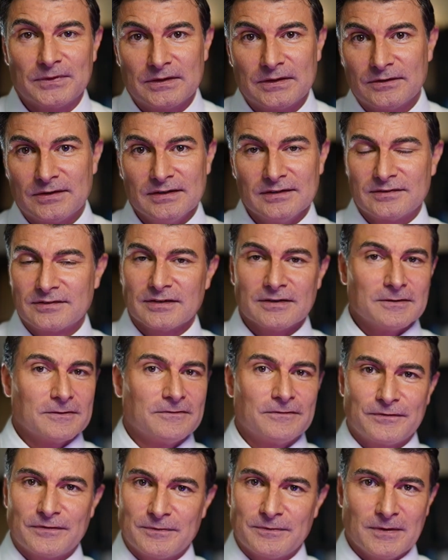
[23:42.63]
Instead
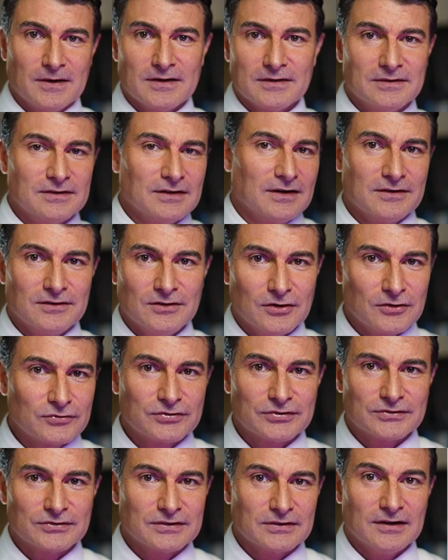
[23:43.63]
of a null
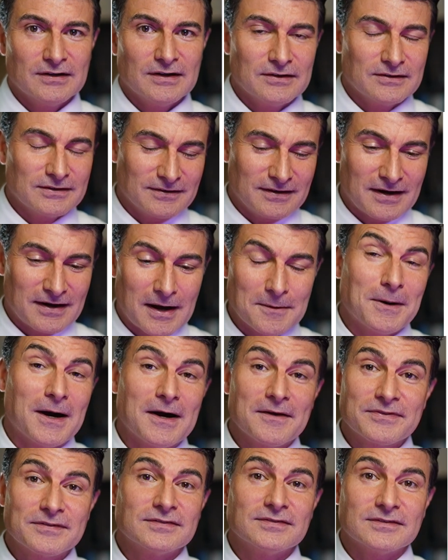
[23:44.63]

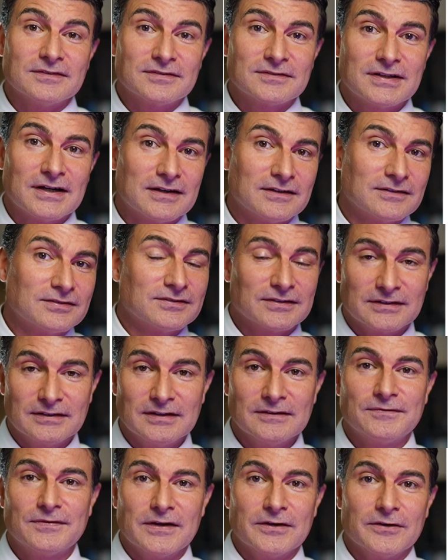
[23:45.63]
hypothesis test,
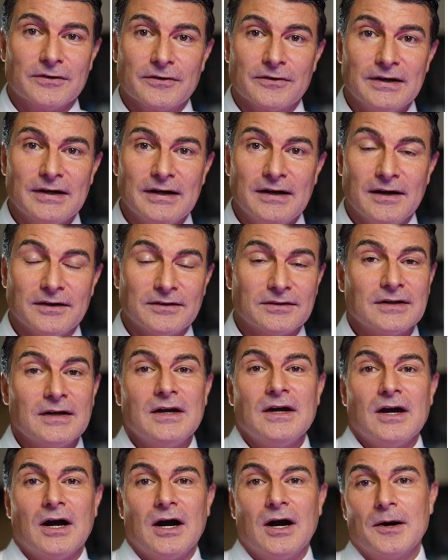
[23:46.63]
significant or not,
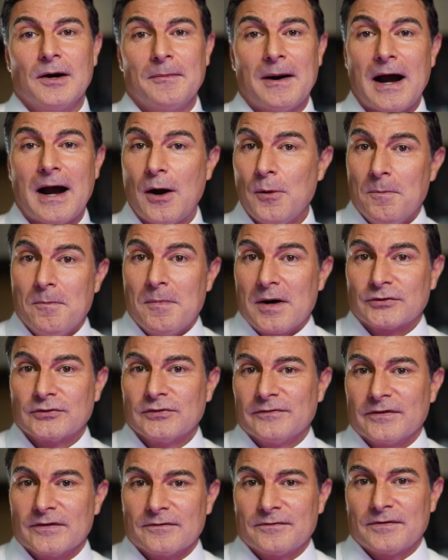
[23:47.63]
how much
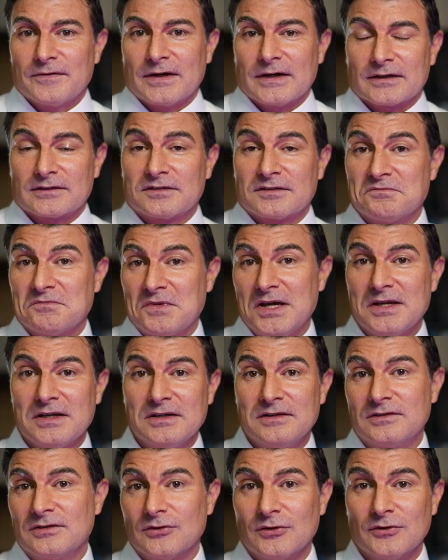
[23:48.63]
of an effect.
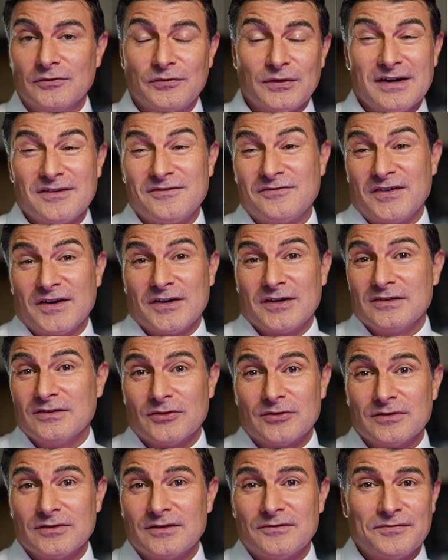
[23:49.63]
And if we have very
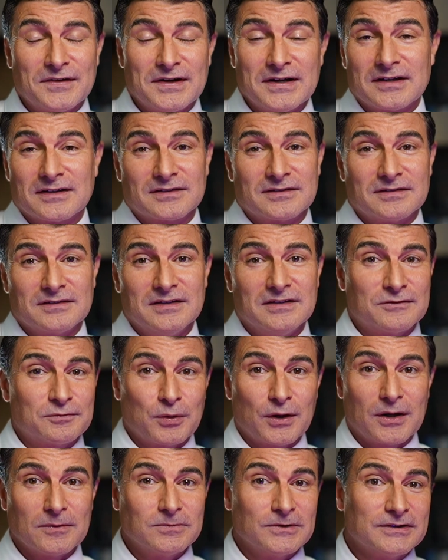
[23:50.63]
little effect, it's
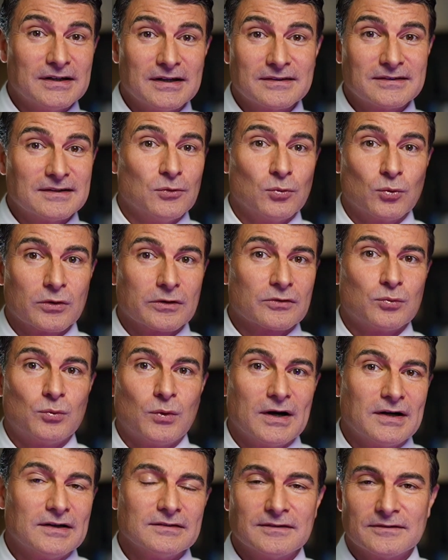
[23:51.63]
probably not that
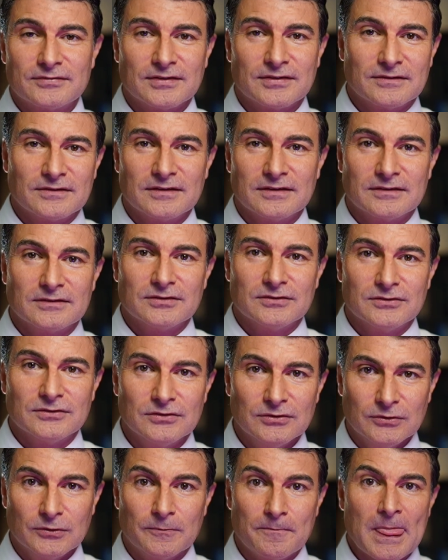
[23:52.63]
worthwhile of something to
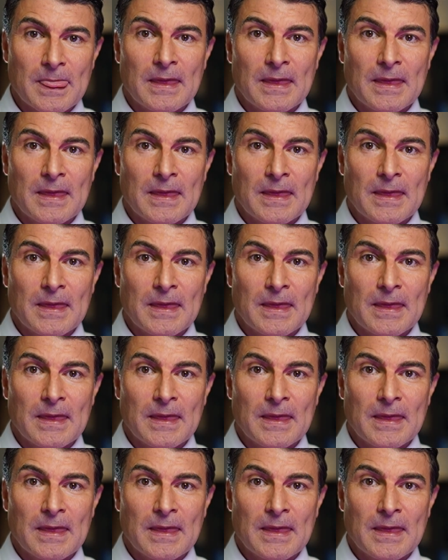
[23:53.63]
do.